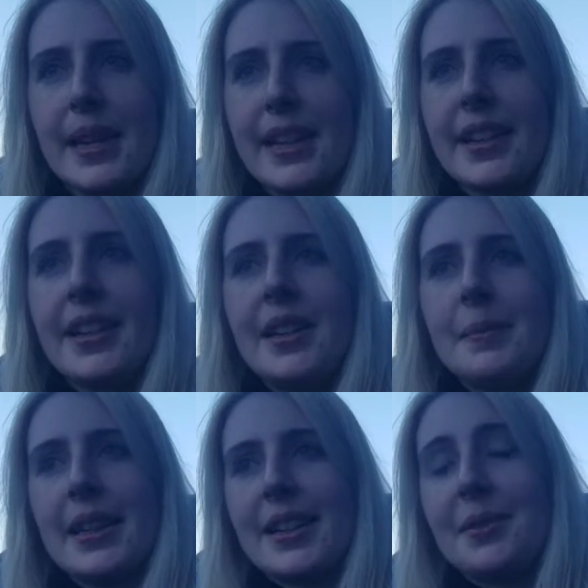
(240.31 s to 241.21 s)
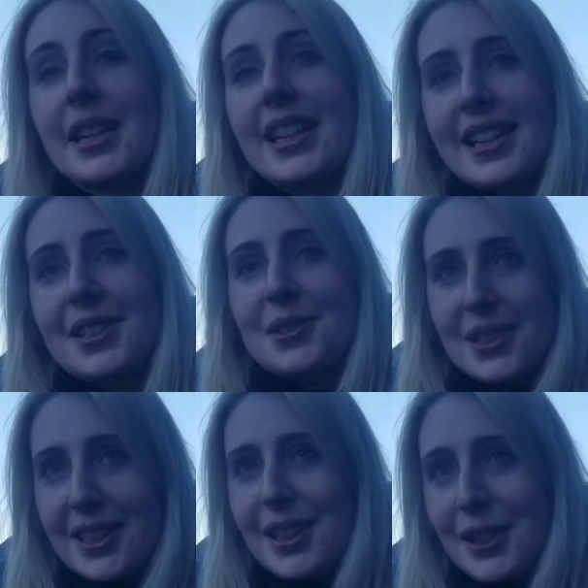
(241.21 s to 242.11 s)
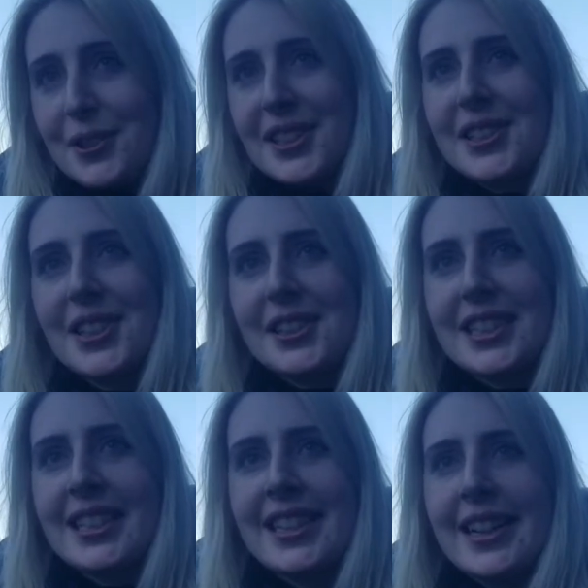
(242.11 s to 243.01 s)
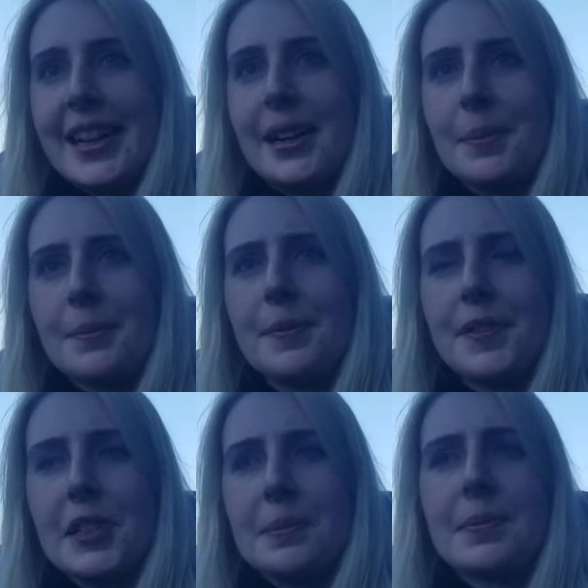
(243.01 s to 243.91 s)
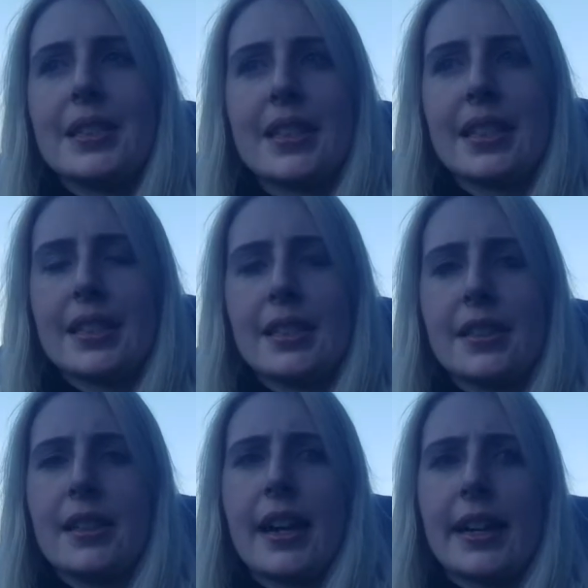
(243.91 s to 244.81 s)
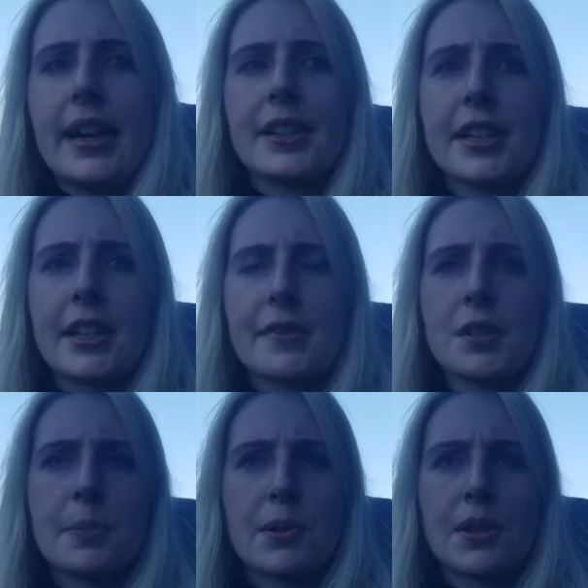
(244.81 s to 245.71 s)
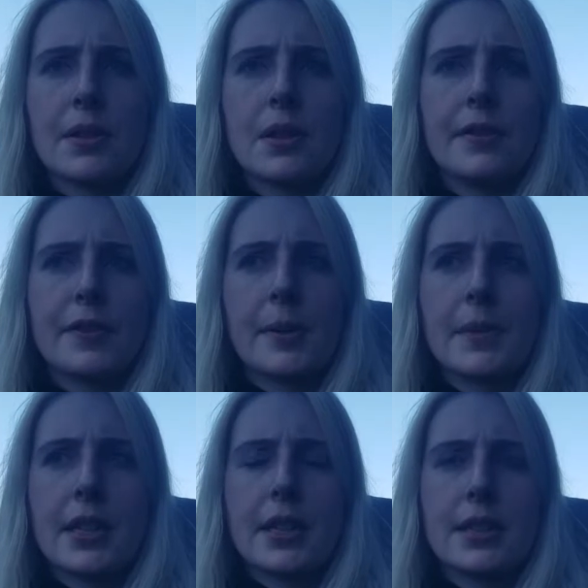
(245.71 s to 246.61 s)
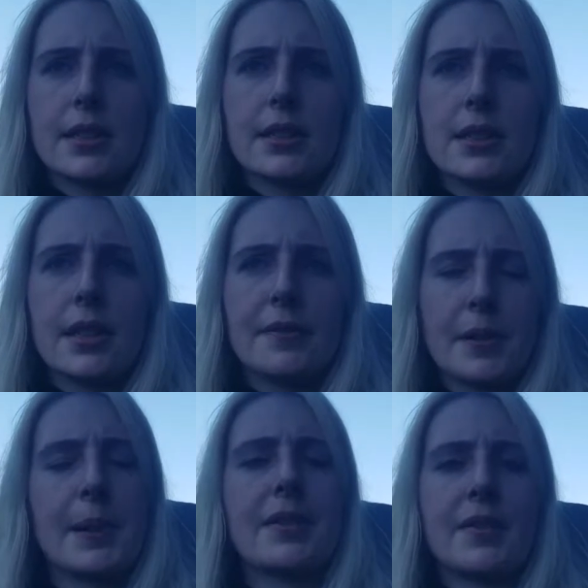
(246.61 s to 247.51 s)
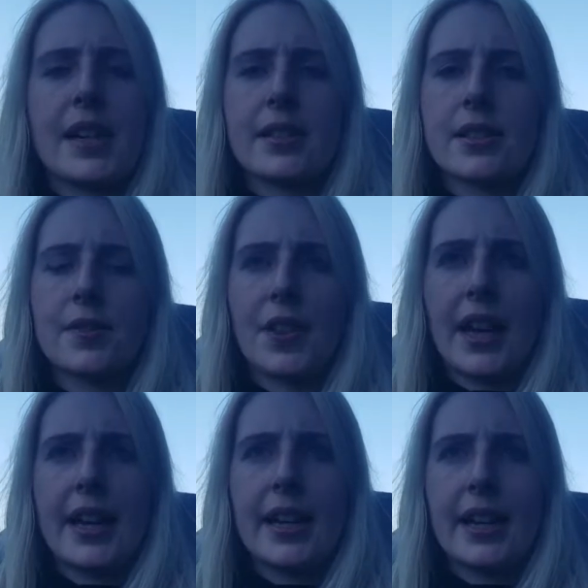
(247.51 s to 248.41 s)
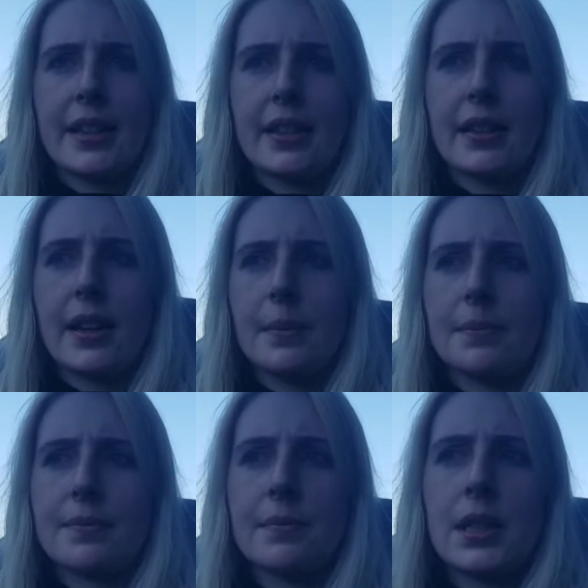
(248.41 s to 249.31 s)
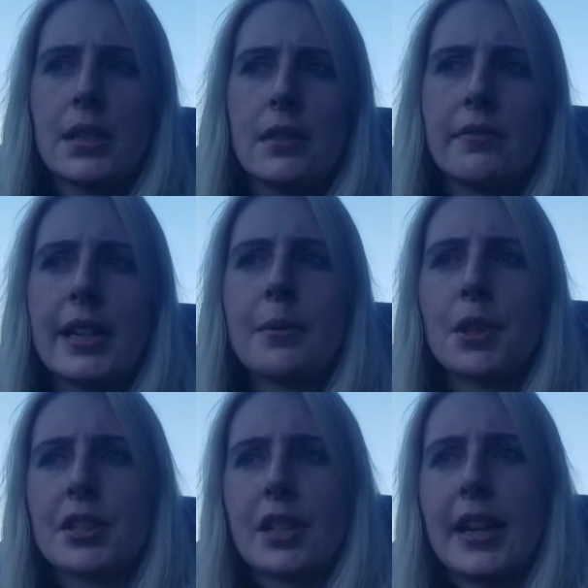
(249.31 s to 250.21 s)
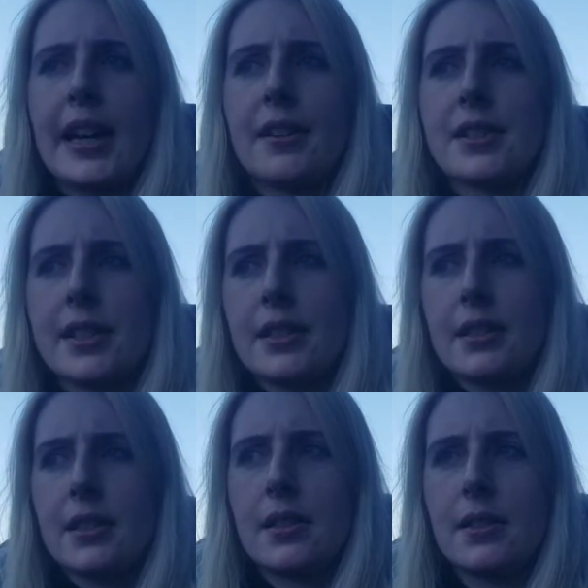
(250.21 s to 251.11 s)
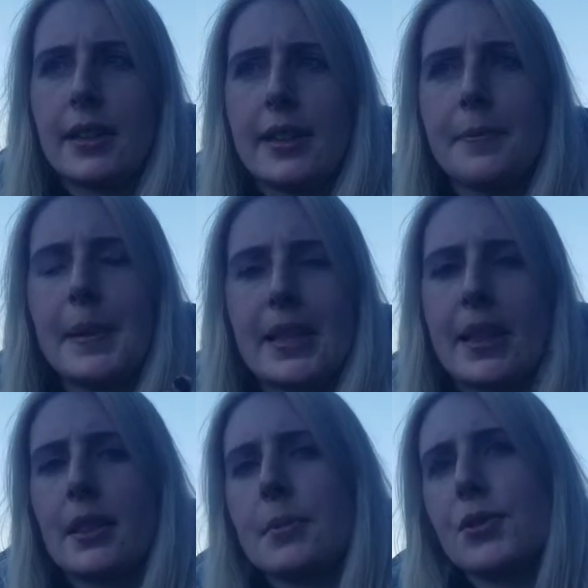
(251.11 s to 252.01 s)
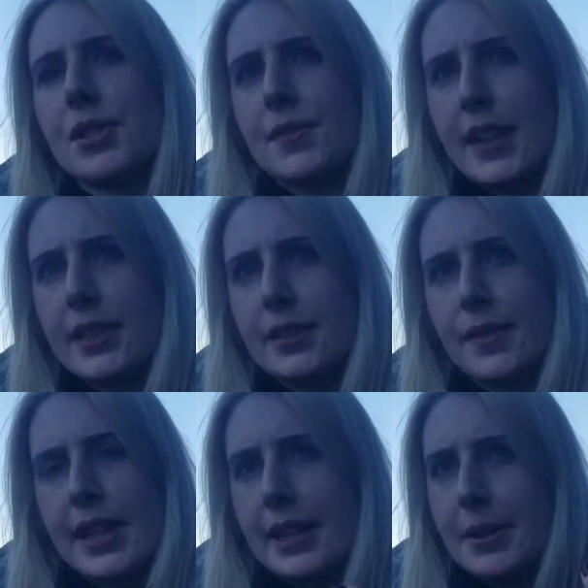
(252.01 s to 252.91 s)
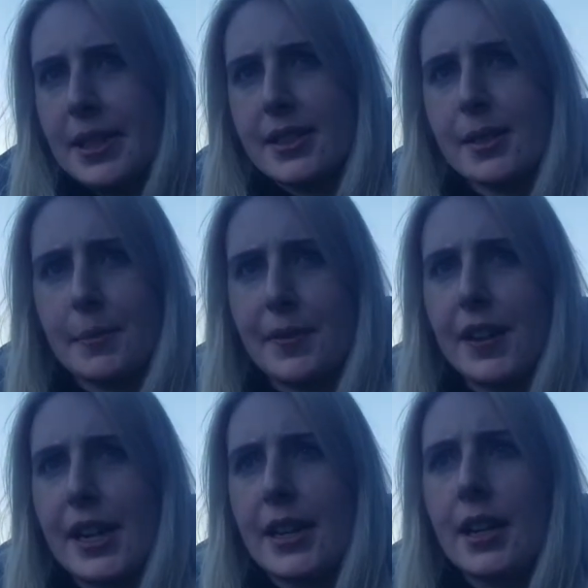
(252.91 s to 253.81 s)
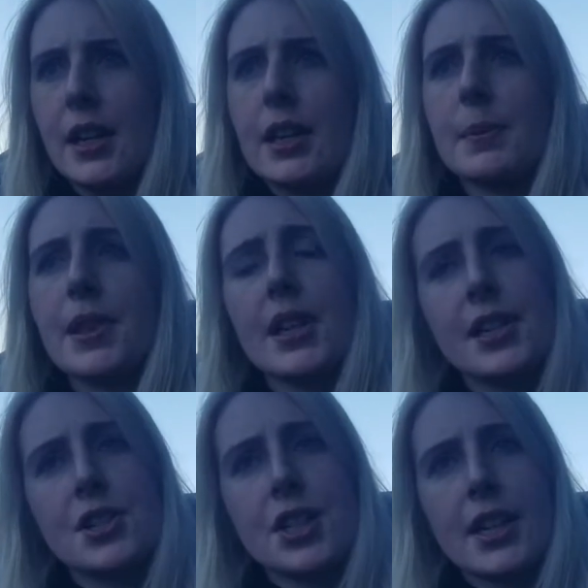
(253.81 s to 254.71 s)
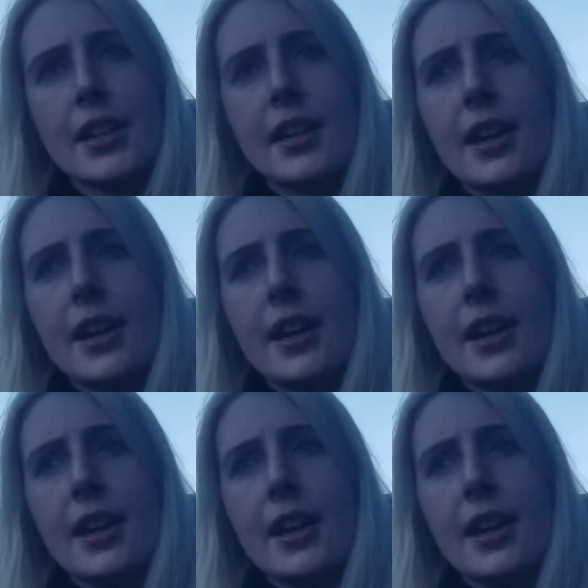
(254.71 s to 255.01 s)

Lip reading: and making what I like to call a colonial horror film. I got a lot of support from our advisors for that, and really worked on how to kind of make that the most effective, like how we can simplify the mythology,